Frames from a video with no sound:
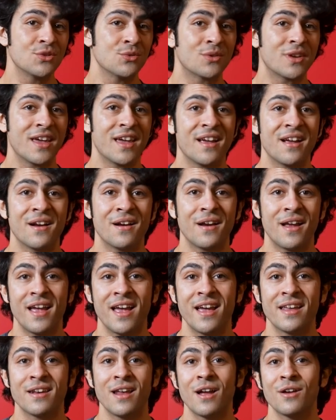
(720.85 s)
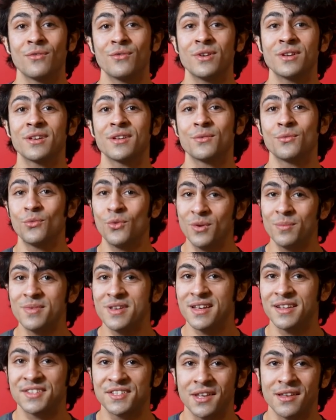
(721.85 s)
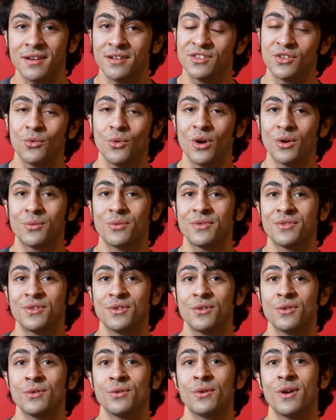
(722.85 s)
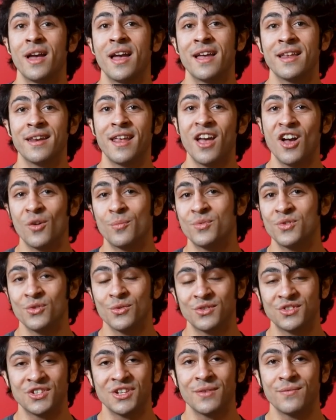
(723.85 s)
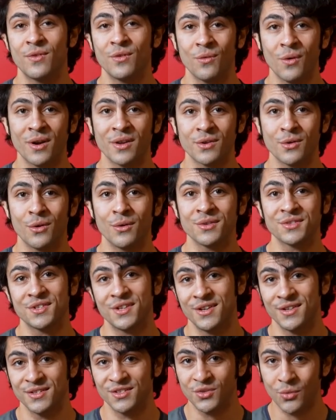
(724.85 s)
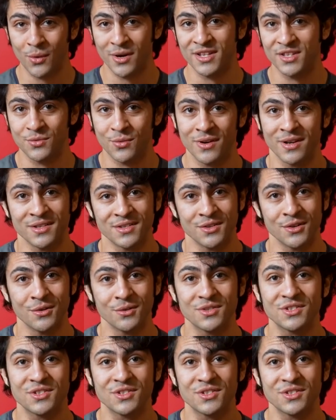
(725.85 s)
do care, and I really would be excited to work with you and help you achieve your running goals in 2022.